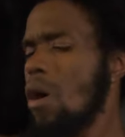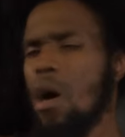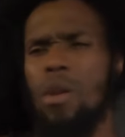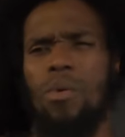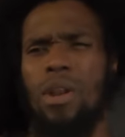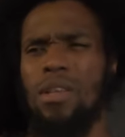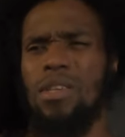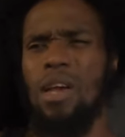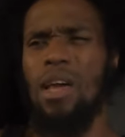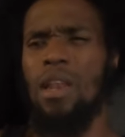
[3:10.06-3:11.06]
I don't know what else
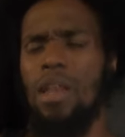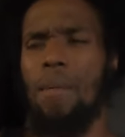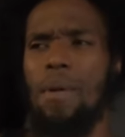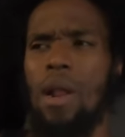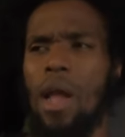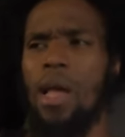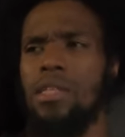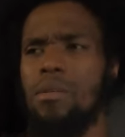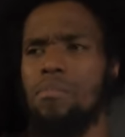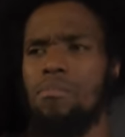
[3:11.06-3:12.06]
I got in there, but I got
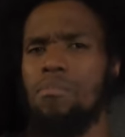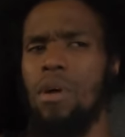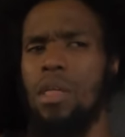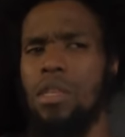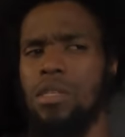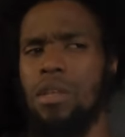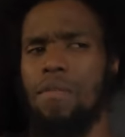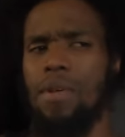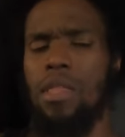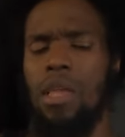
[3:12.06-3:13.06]
some other
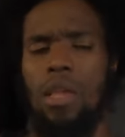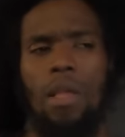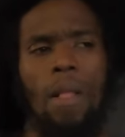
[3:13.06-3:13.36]
stuff I think.